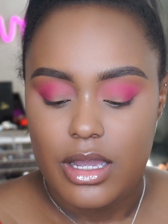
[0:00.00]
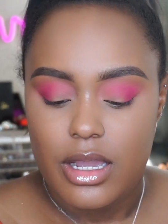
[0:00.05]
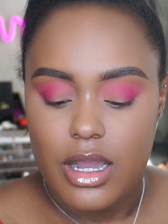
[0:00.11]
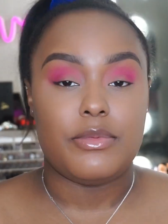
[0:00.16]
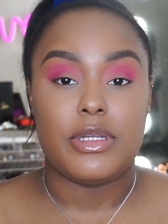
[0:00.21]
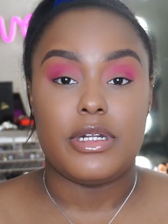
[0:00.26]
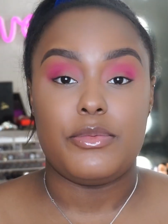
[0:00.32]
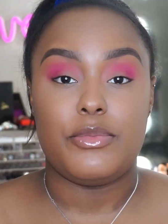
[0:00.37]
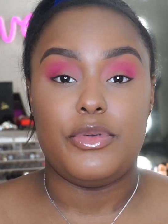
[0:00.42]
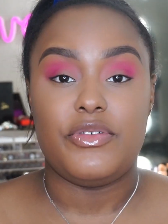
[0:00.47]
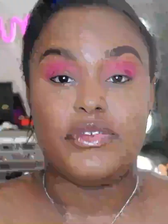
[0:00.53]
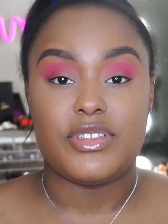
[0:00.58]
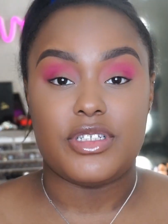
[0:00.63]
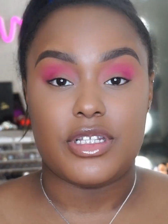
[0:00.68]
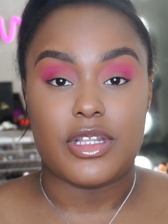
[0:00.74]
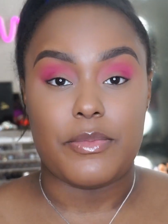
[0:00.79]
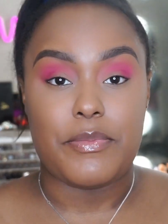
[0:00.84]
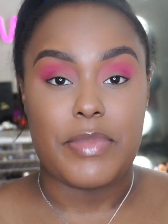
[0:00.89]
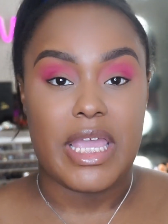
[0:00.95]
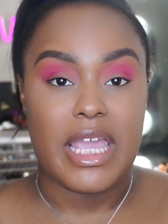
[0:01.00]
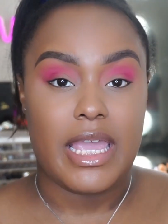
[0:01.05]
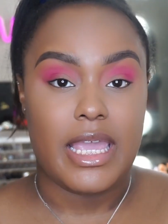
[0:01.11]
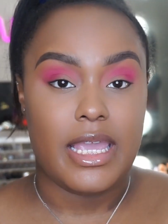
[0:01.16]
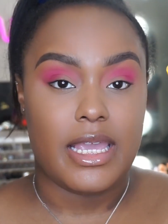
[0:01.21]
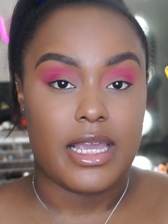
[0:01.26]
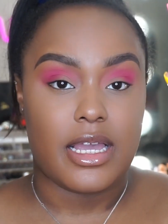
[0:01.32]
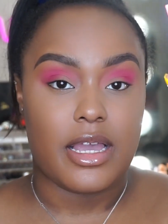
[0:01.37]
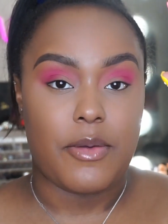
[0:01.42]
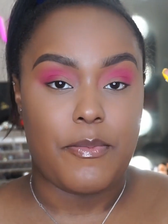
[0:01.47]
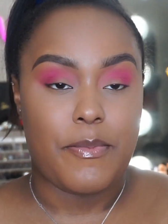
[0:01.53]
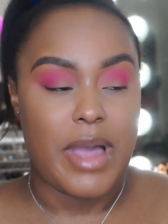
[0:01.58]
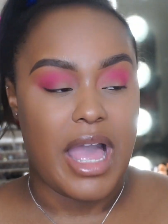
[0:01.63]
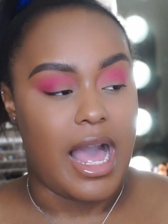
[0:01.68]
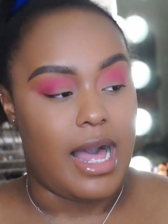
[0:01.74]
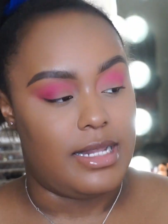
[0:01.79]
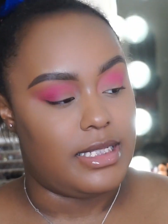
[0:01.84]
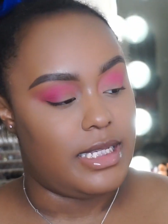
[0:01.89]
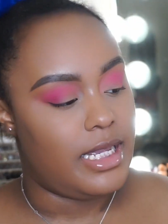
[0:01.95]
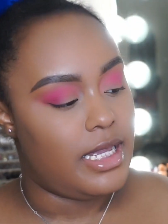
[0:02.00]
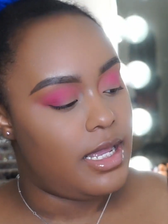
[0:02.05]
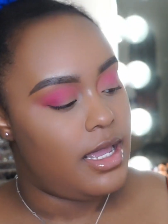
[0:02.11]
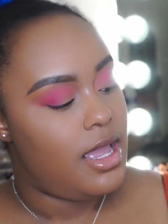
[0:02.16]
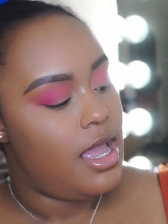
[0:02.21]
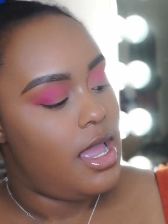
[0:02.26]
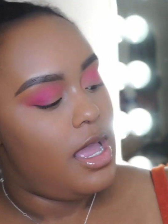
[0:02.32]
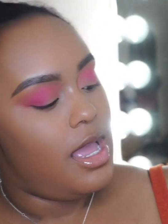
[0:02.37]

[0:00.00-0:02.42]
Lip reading: I'm gonna move into the pink palette,